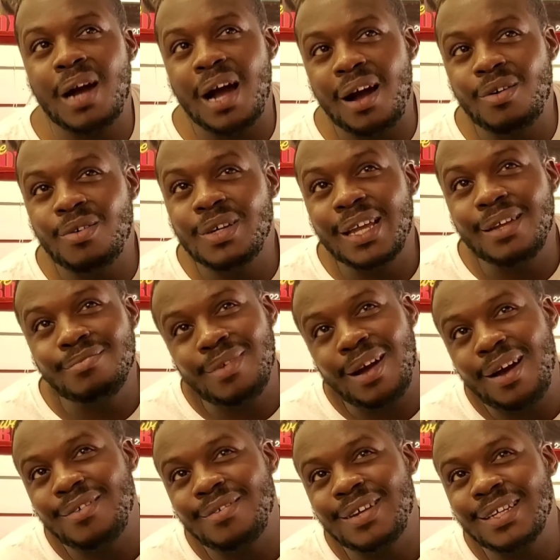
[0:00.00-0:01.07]
I don't
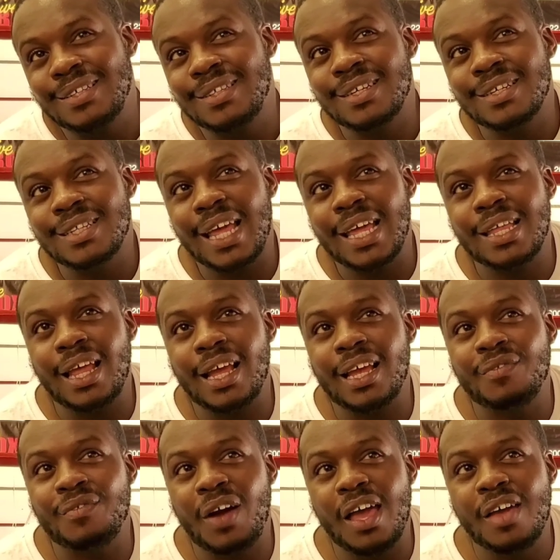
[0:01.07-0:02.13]
like that. Like
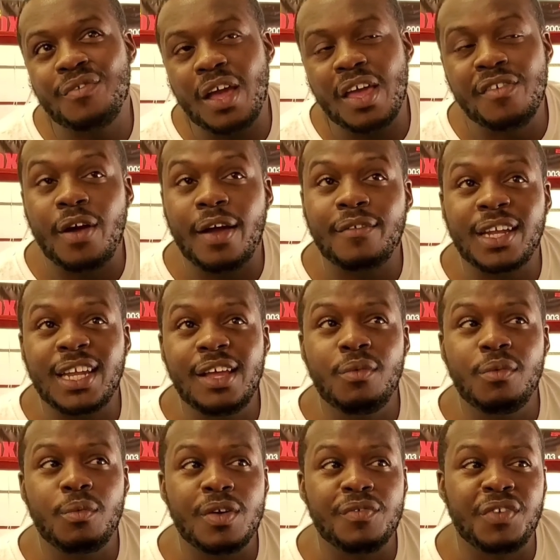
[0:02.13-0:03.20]
if
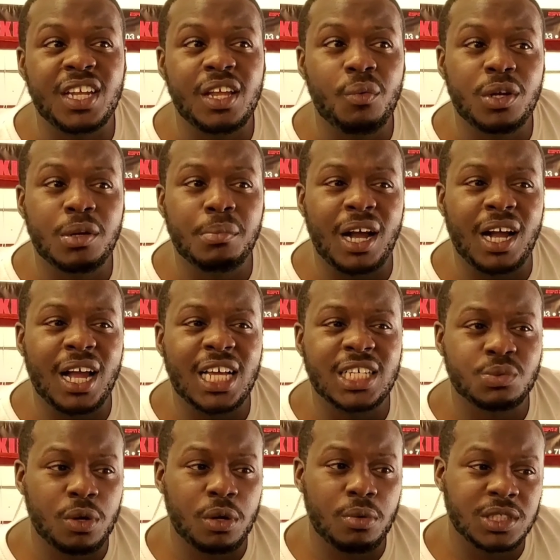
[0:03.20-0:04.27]
I let one of my
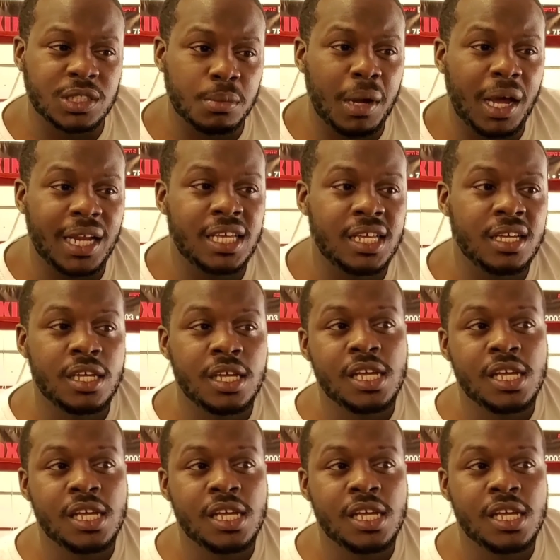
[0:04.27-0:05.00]
guys work with somebody